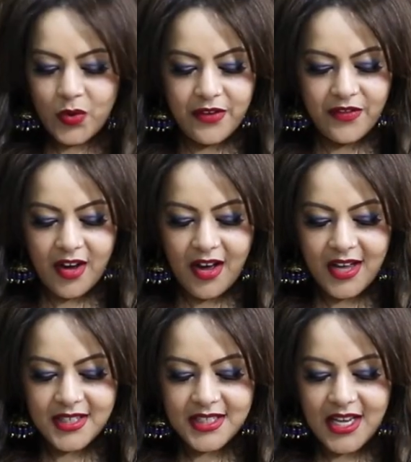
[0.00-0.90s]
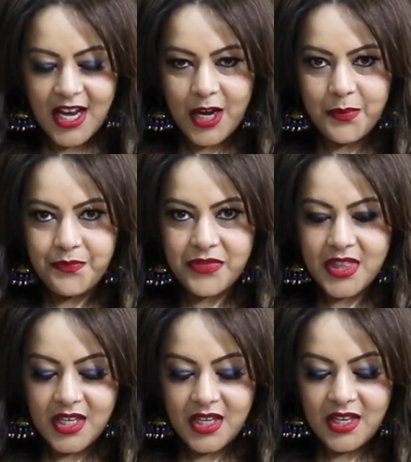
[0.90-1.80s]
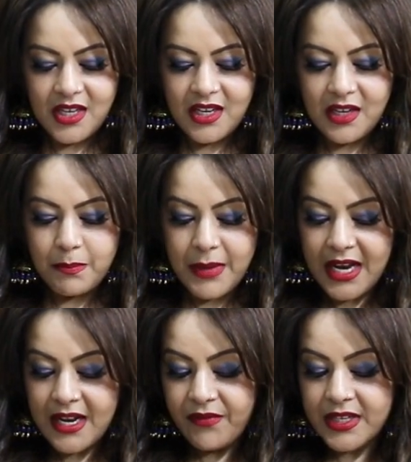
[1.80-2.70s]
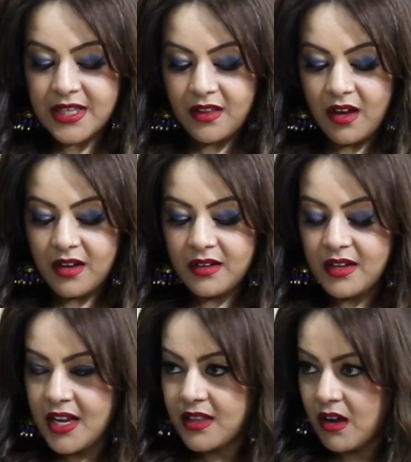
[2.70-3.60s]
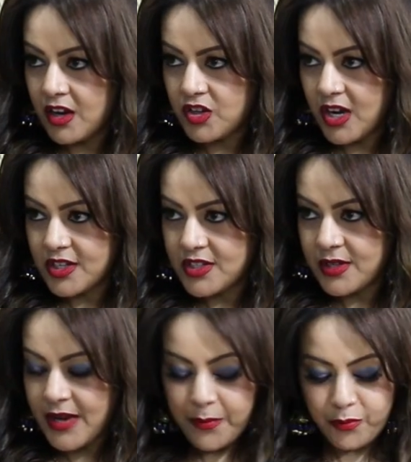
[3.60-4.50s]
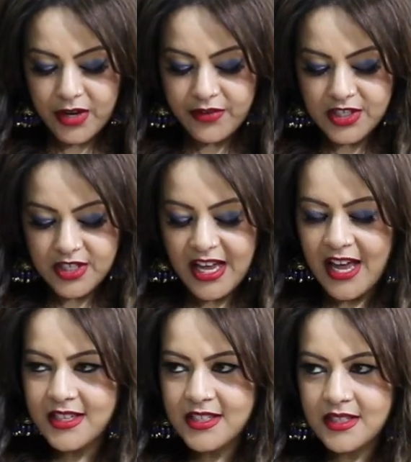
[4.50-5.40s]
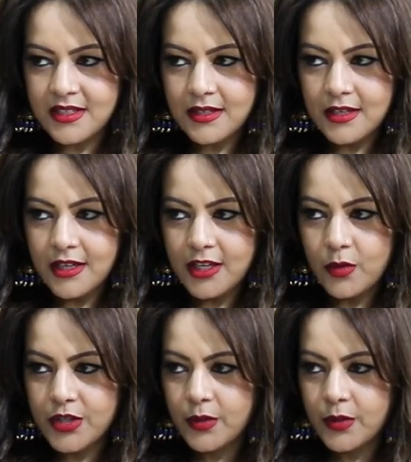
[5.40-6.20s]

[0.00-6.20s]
We've got the Main Envy Salon and Contractors. And previous to that, you were